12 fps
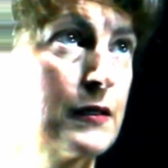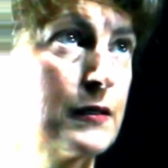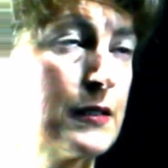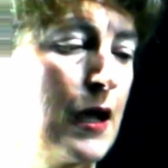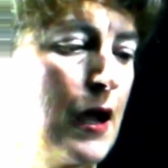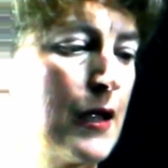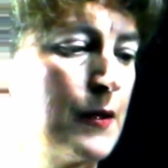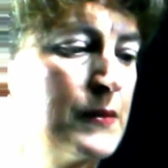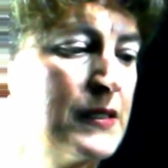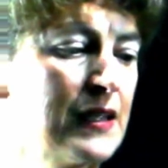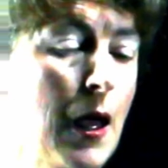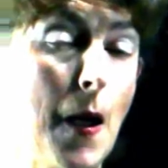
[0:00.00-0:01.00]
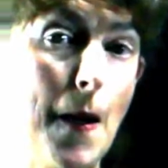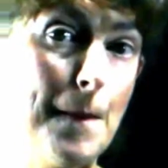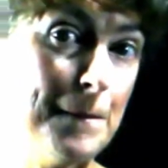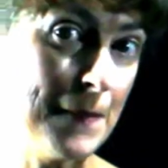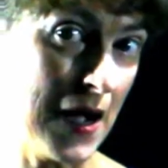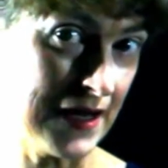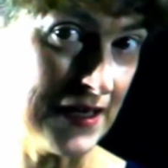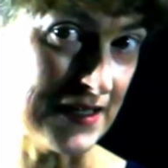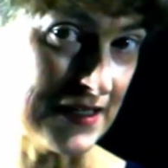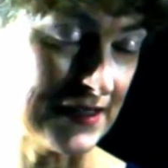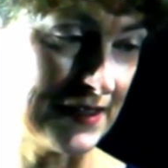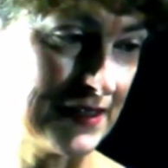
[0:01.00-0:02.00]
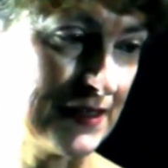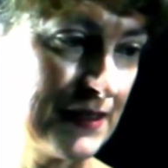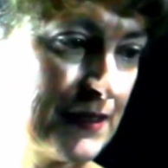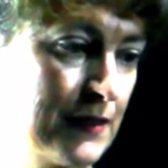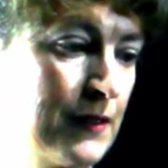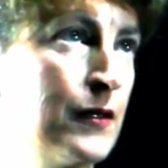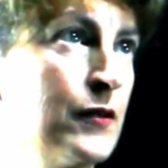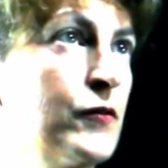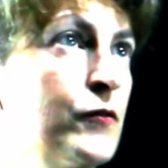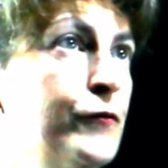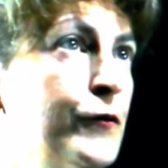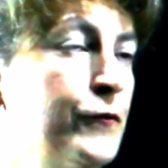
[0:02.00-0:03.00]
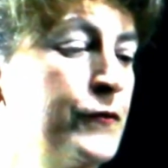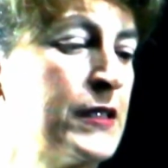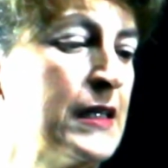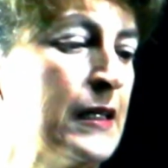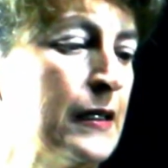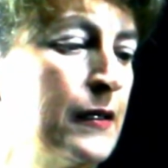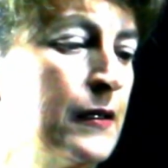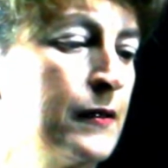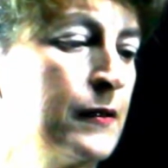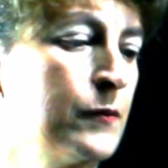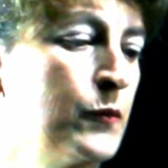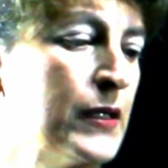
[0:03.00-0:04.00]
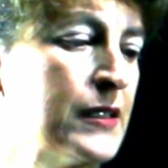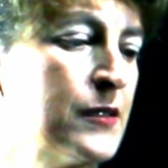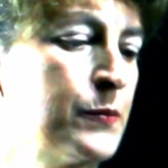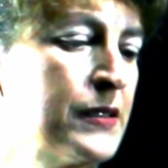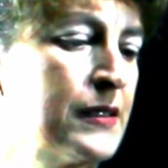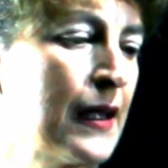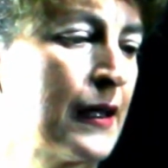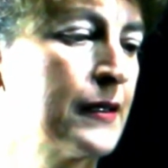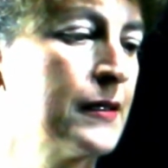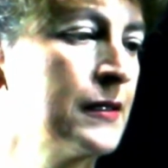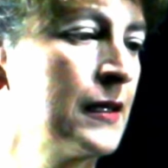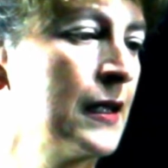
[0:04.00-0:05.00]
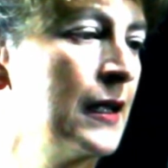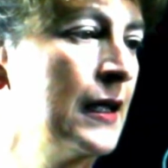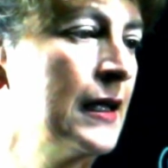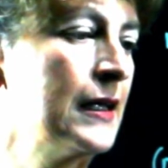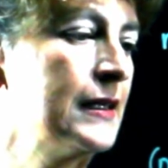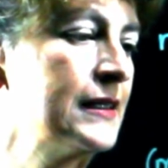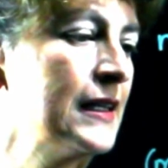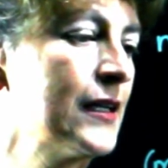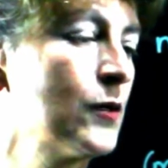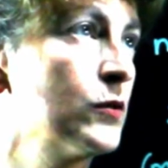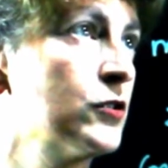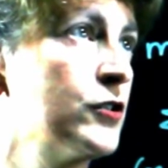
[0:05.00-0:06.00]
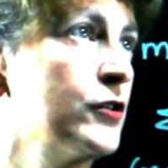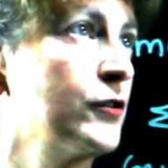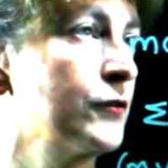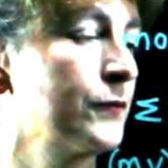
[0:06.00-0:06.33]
times minus 15 meters per second is equal to